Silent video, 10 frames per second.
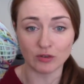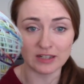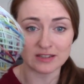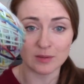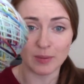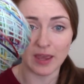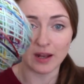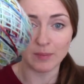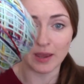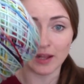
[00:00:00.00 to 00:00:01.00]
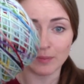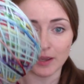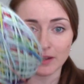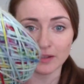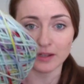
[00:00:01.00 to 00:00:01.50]
It's the pale, pale,
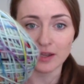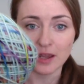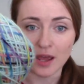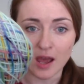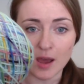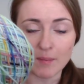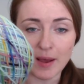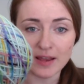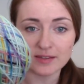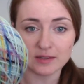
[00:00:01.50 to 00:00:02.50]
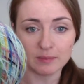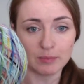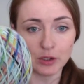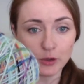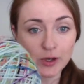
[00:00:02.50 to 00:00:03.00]
pale pastel
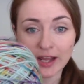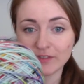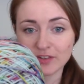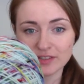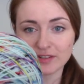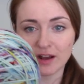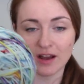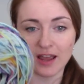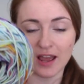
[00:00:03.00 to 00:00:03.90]
blue, like for the sky,